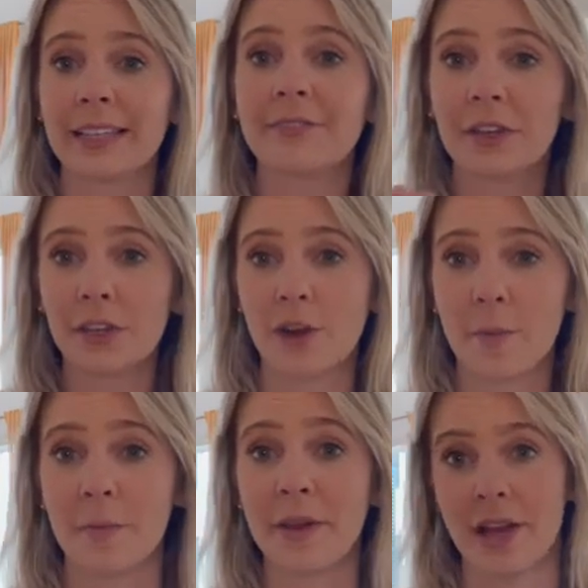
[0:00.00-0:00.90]
leaving
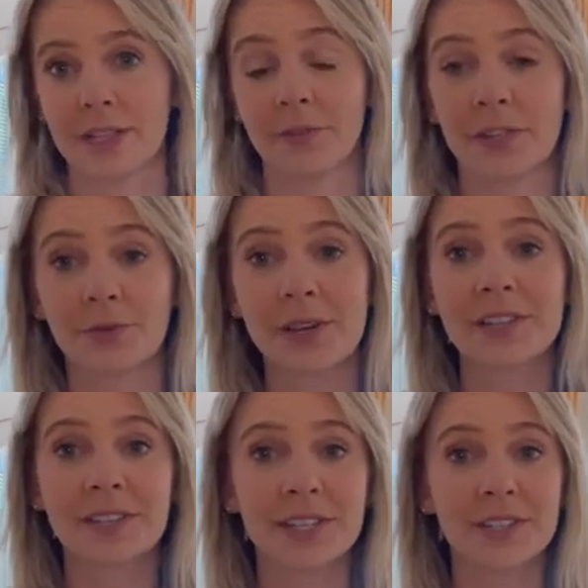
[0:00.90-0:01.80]
Europe because of this
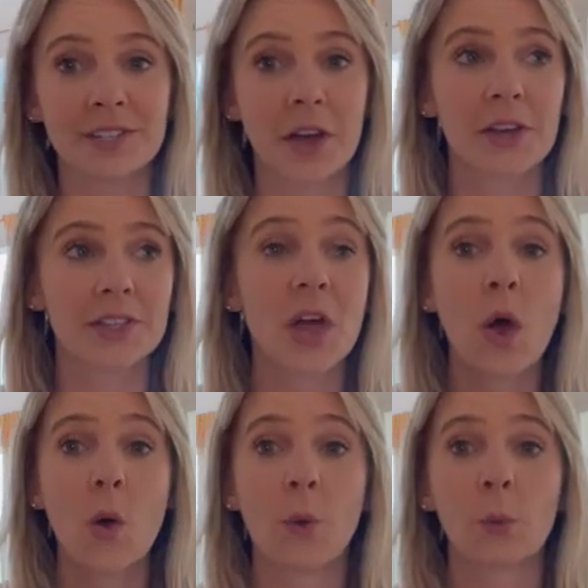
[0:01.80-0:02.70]
reason. This does
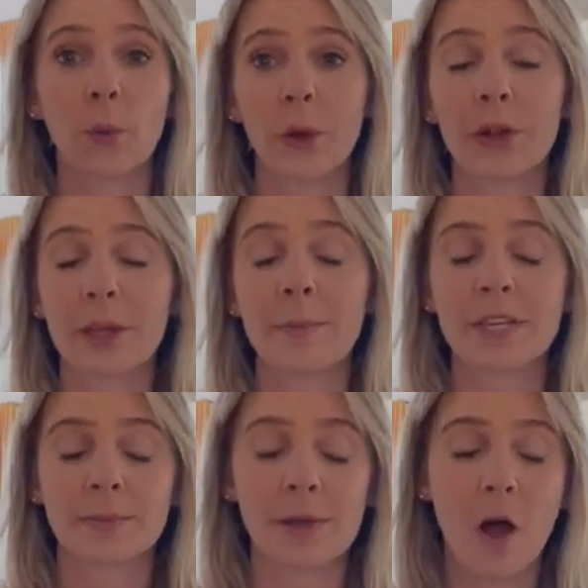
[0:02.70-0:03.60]
royally
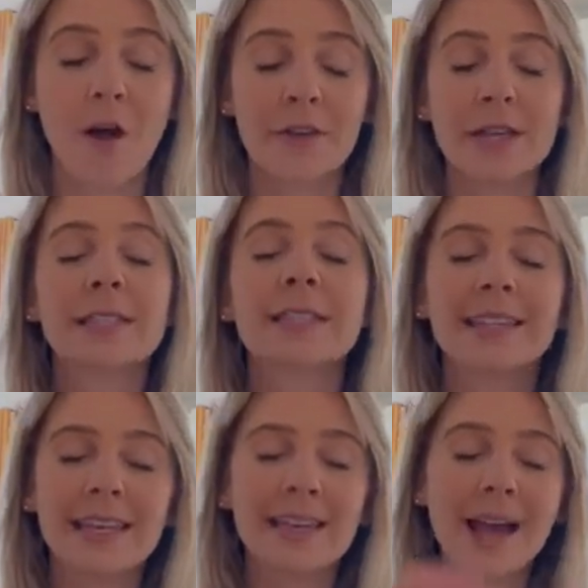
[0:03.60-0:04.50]
piss me off, is
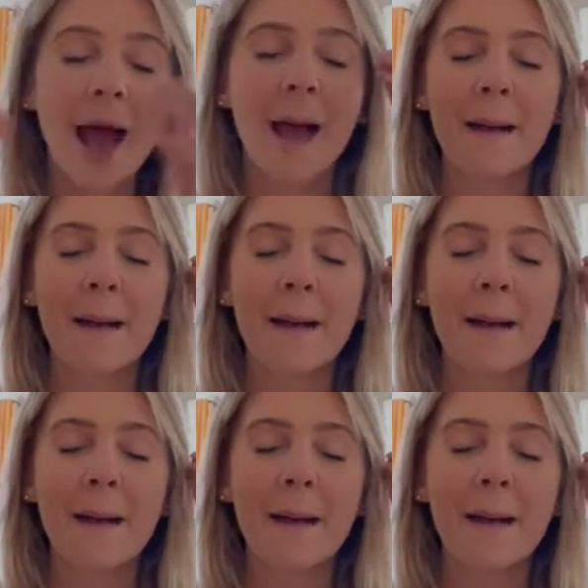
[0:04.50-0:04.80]
the